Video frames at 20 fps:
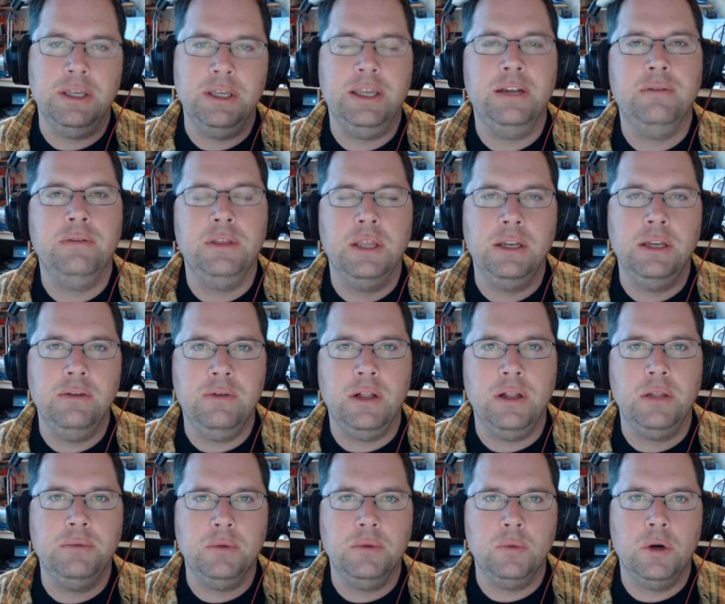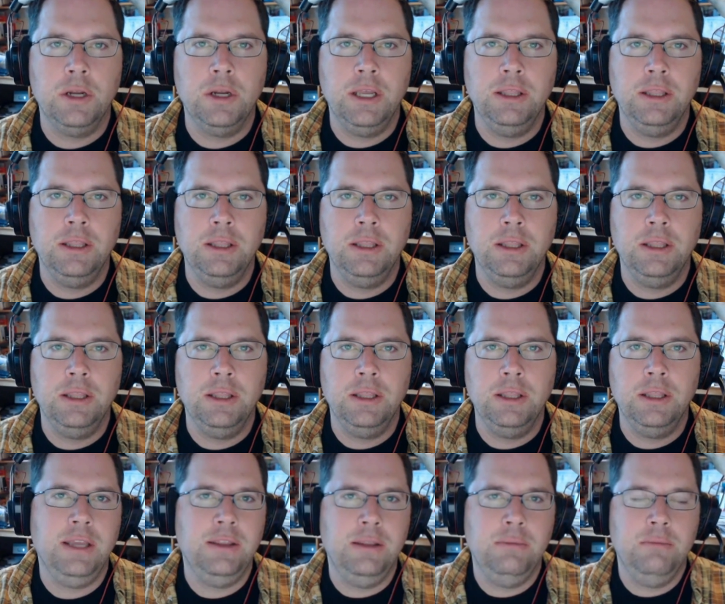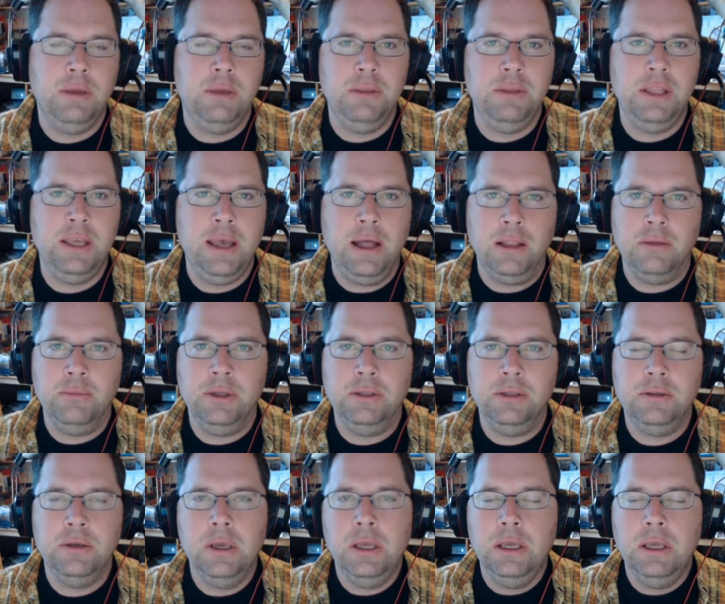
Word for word: they get everything developed and working, they would take the maybe the element